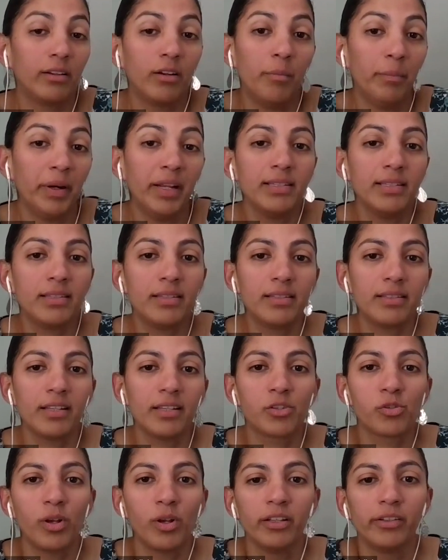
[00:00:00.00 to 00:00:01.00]
comprehensive
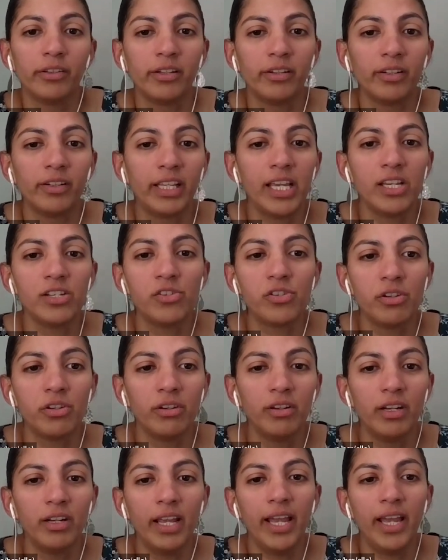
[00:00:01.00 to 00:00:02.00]
sexual
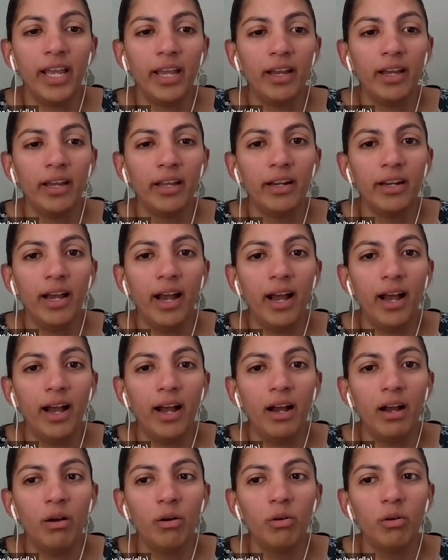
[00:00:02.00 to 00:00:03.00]
education, and
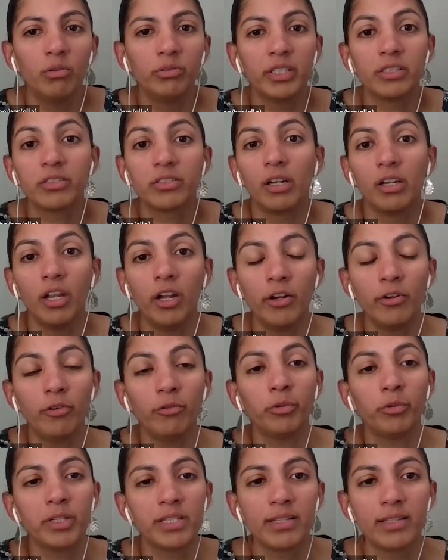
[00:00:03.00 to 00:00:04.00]
how there's a lot
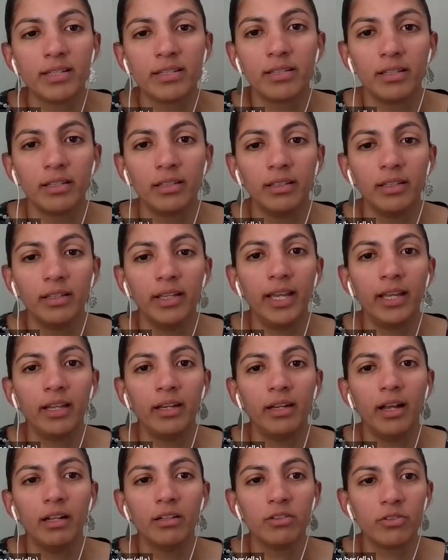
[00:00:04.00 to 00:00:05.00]
of resistance
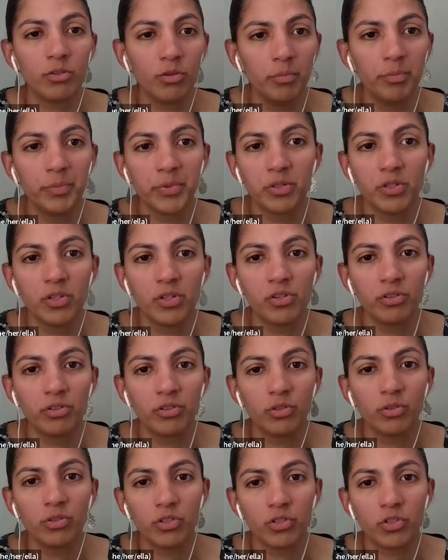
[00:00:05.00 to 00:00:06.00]
and also opposition
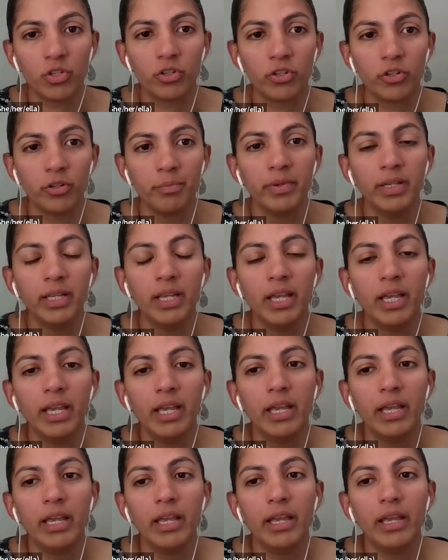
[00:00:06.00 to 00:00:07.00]
to the term
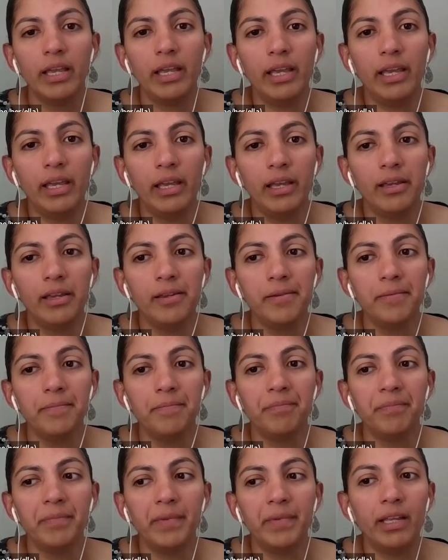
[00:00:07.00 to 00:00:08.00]

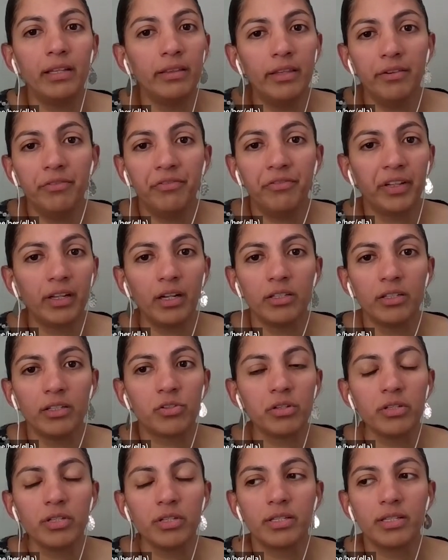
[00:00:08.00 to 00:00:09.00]
in different
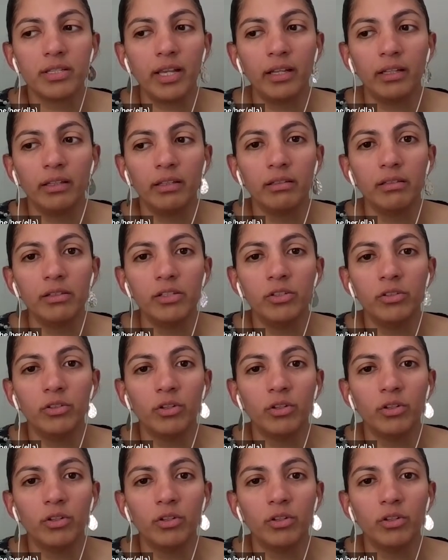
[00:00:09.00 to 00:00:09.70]
countries. And